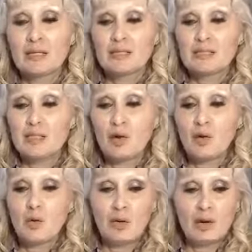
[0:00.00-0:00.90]

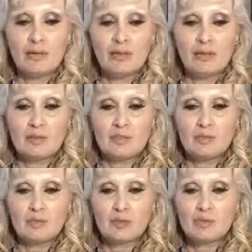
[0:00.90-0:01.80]
So, and then it was
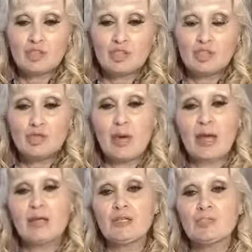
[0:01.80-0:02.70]
it was
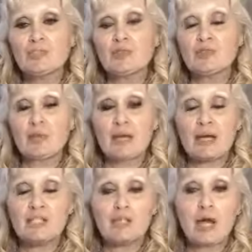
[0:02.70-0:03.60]
strange. It was really
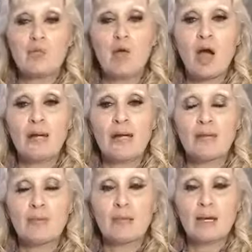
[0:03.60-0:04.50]
actually ironic
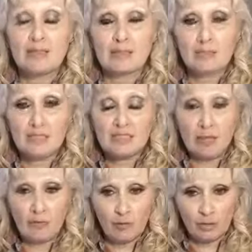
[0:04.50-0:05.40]
because it was
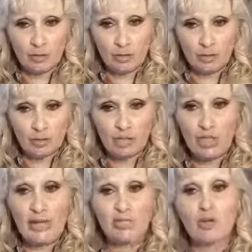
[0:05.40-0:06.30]
several years
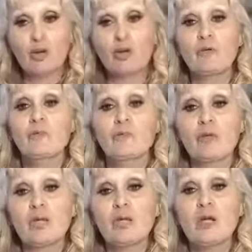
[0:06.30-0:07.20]
later
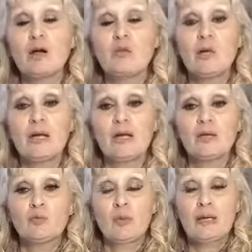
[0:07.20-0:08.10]

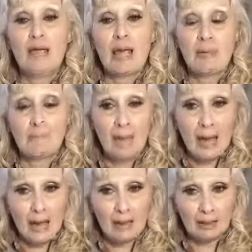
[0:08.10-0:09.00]
when we came
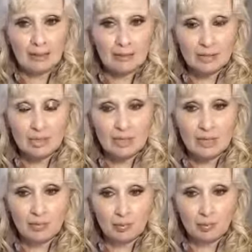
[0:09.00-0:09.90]
back to the,
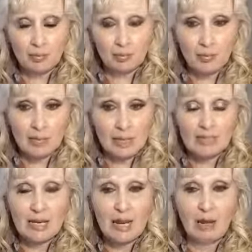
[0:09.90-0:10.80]
in, to that
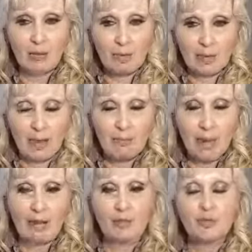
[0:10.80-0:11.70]
town. We came
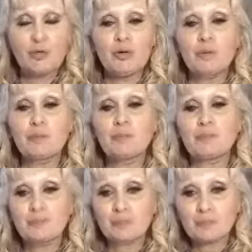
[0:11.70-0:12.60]
back through
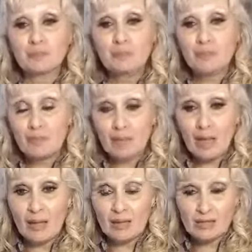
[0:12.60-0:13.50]

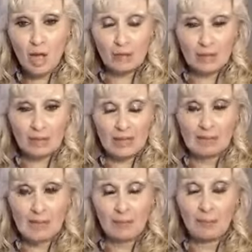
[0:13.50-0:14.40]
and stopped at that
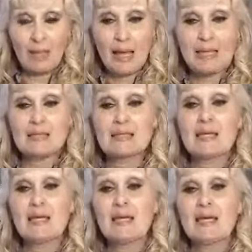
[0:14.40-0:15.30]
same place
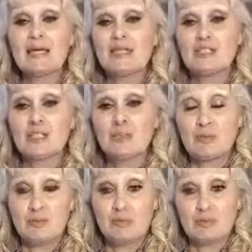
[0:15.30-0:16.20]
to
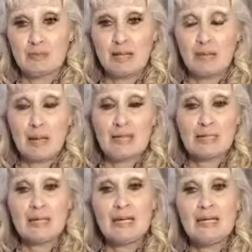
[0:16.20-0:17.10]
get a bite
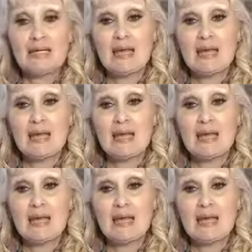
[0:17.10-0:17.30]
to eat.